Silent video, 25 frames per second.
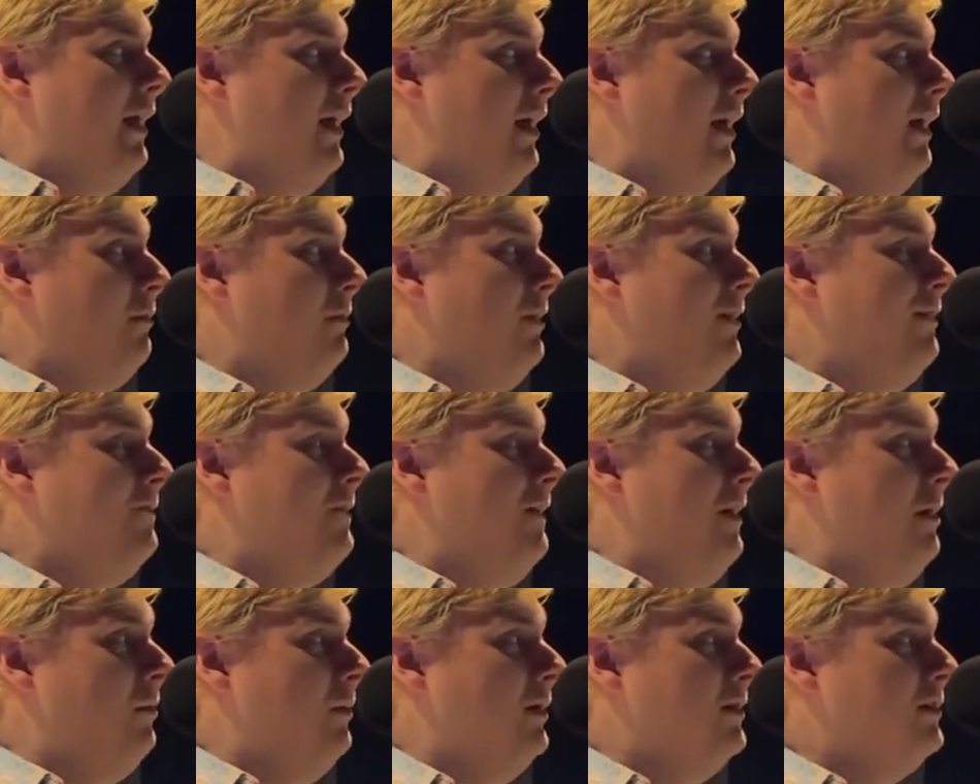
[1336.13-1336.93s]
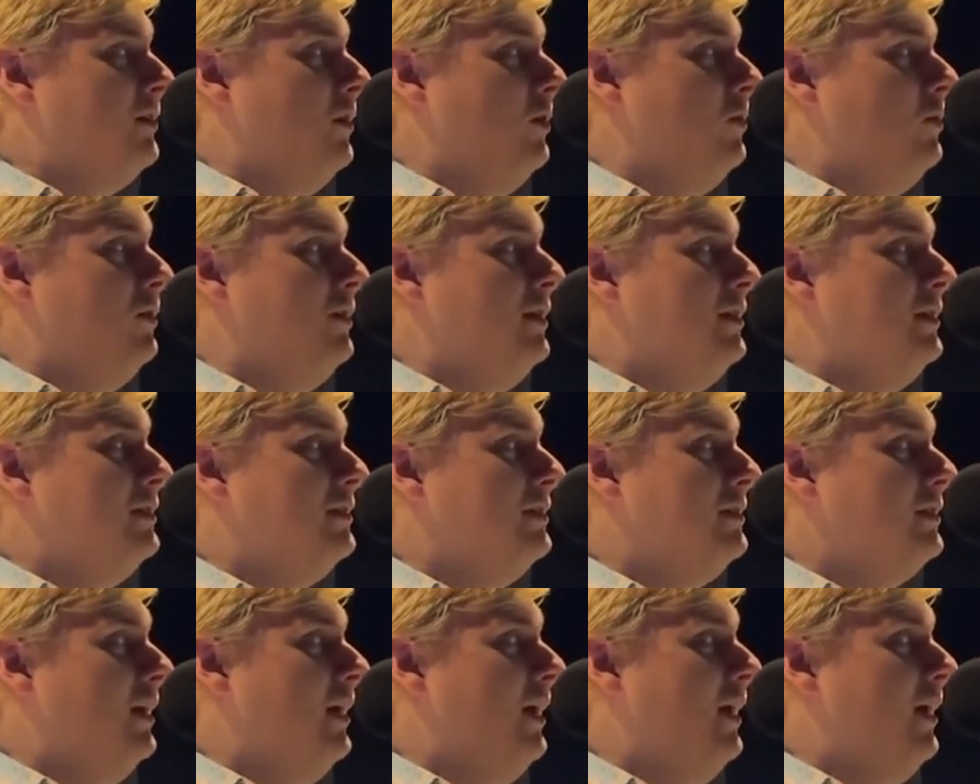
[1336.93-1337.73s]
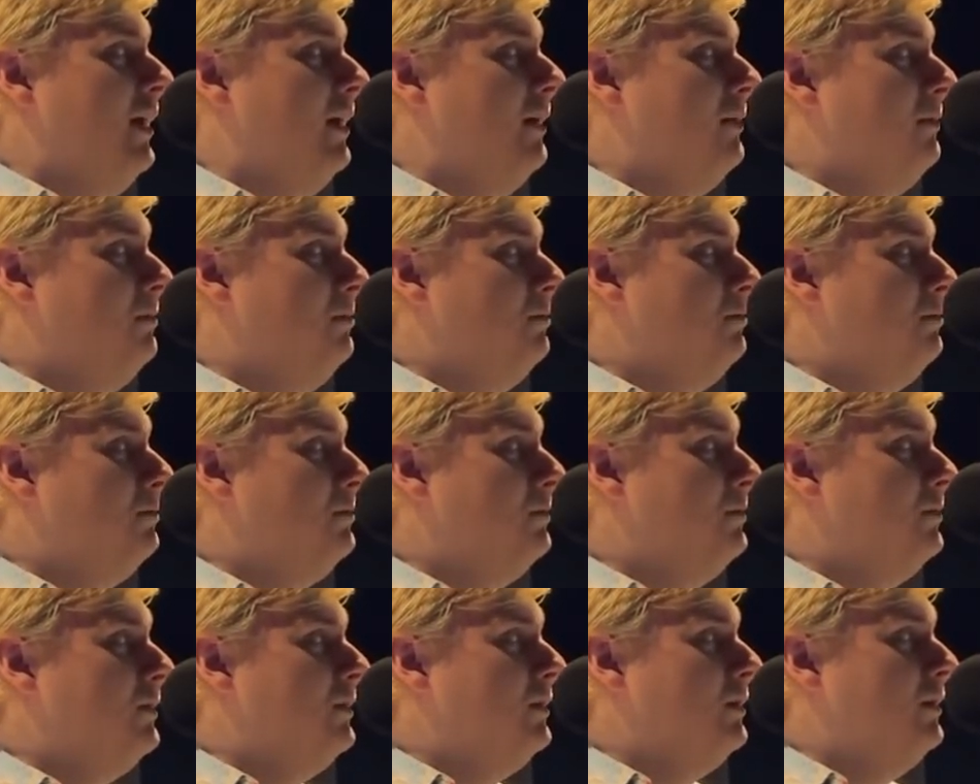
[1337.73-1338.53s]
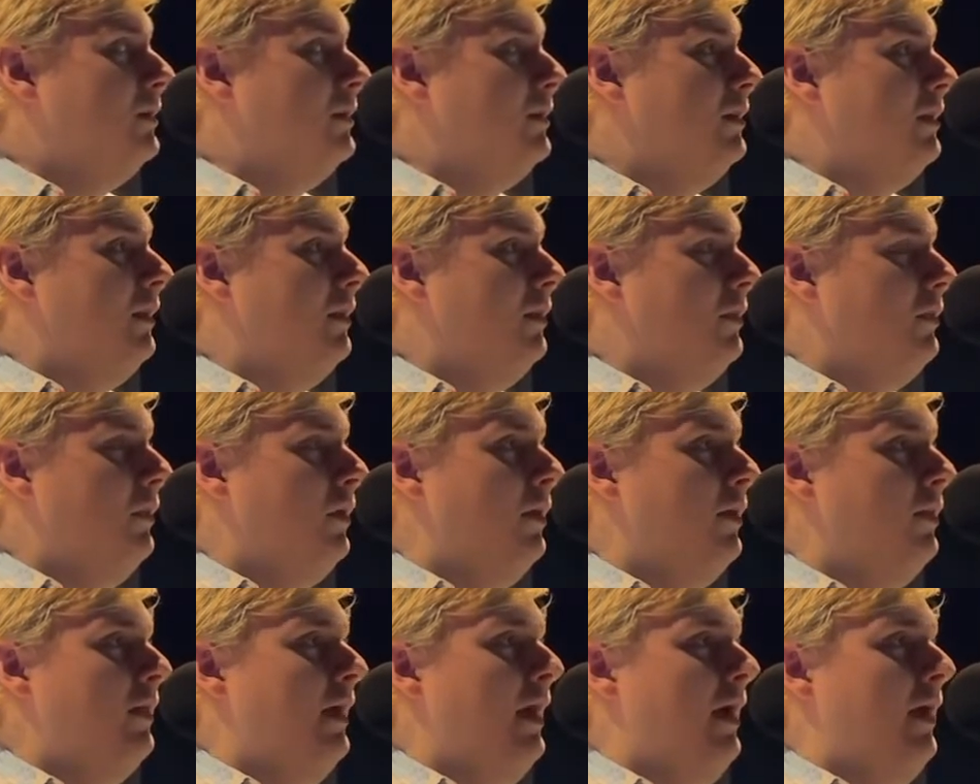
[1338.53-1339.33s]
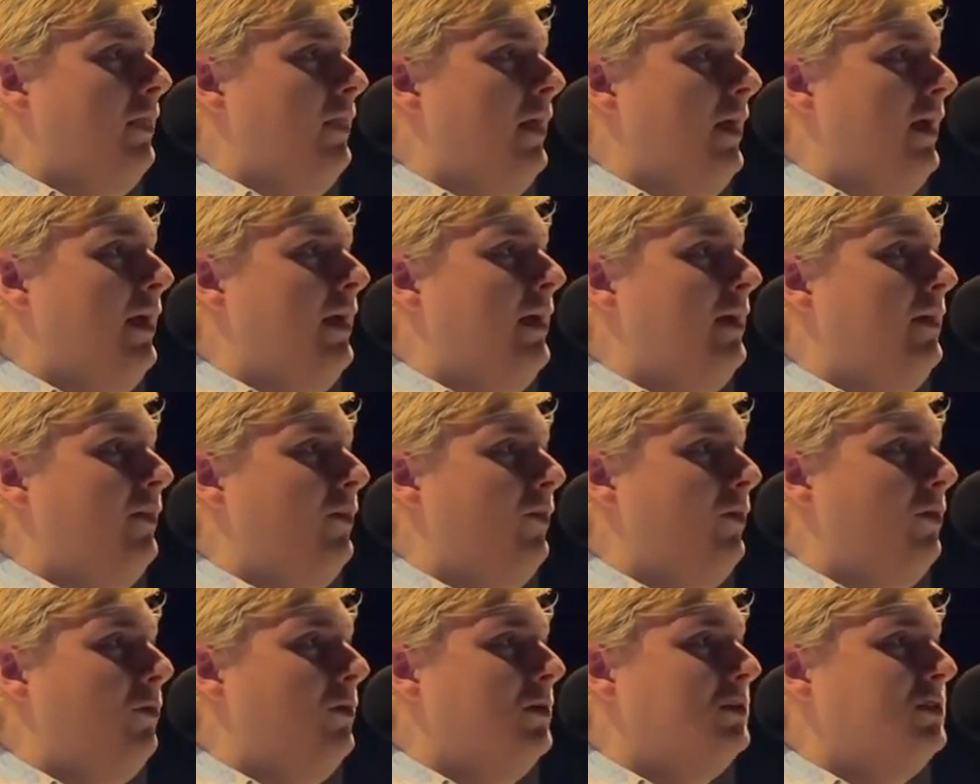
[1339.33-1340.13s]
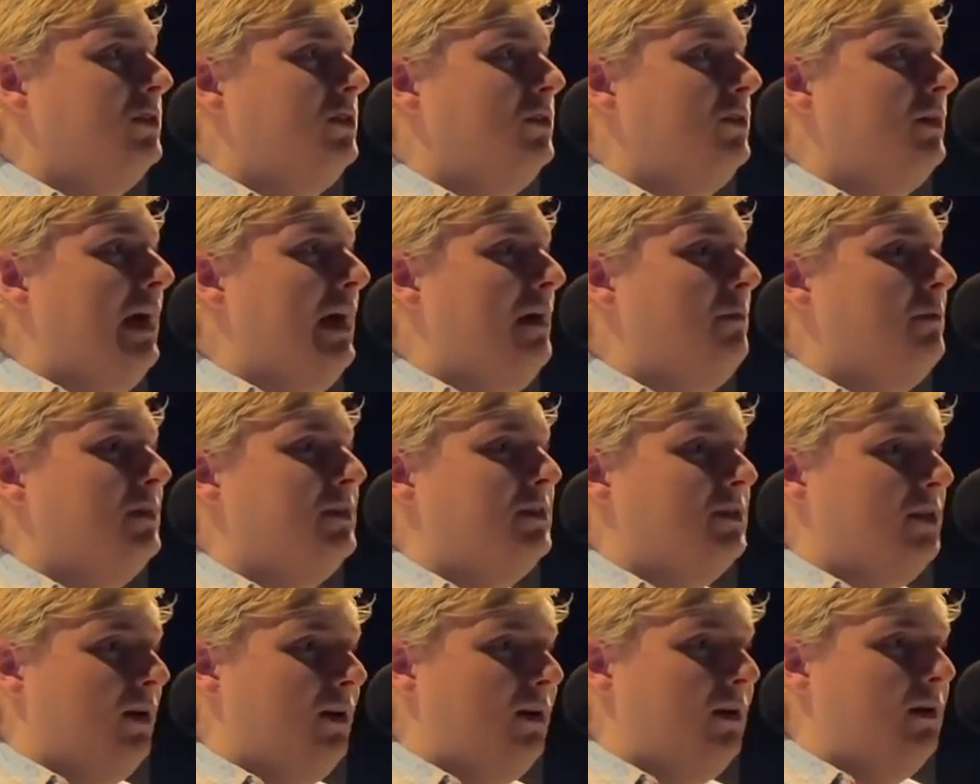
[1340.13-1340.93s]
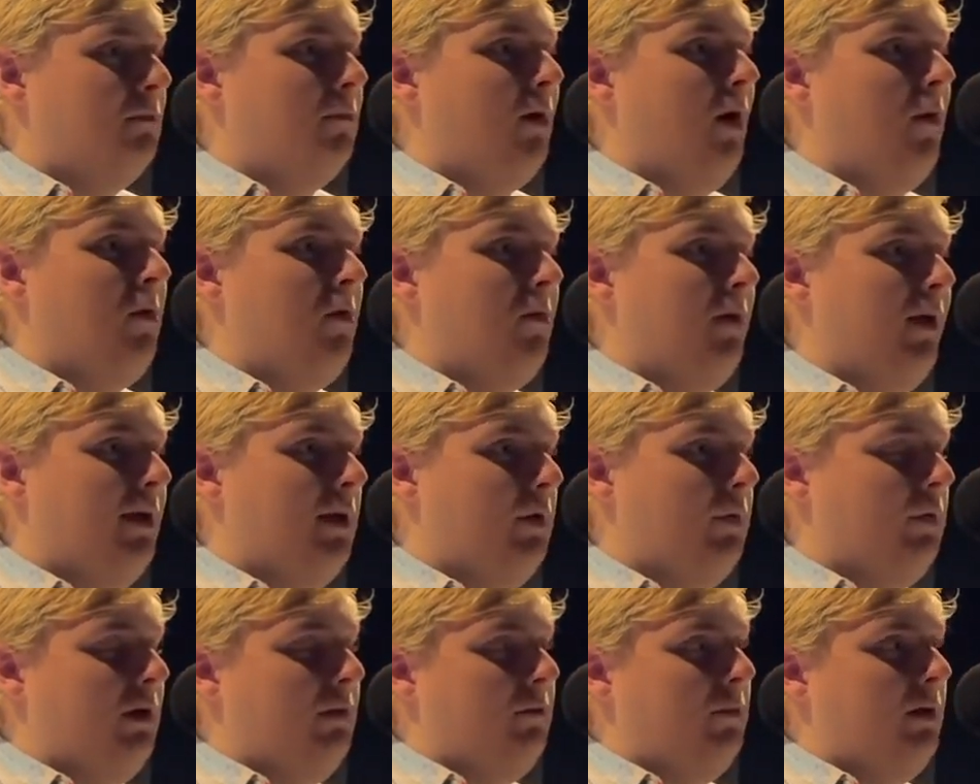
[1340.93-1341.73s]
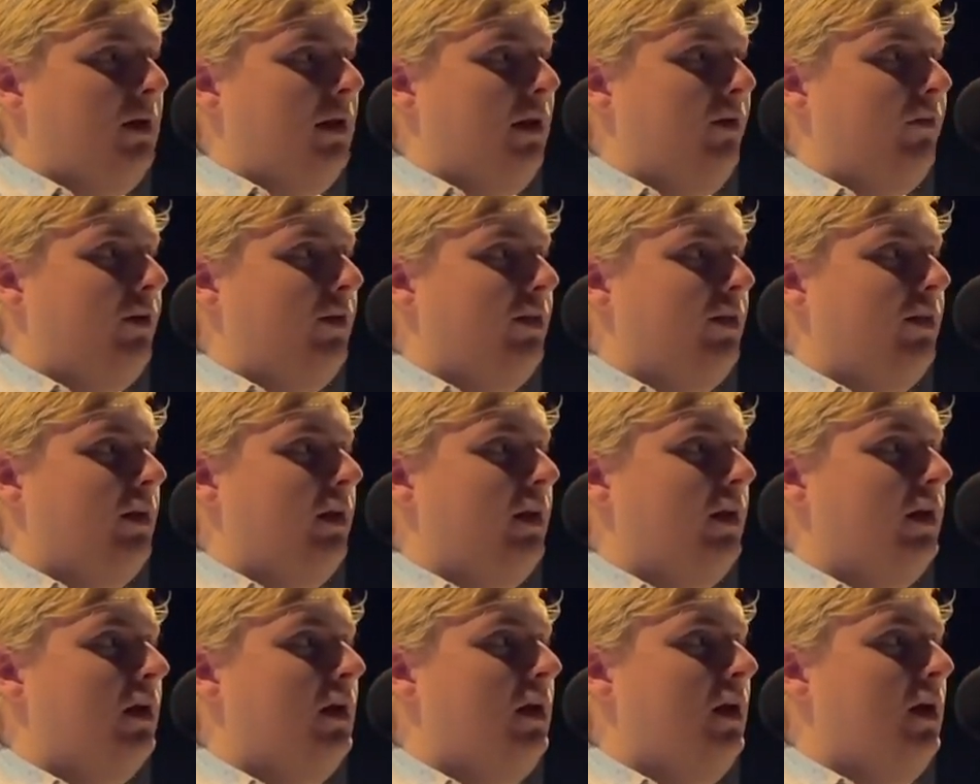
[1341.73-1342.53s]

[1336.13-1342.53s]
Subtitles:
my family's always they're the ones who got me started, bought me my equipment and everything.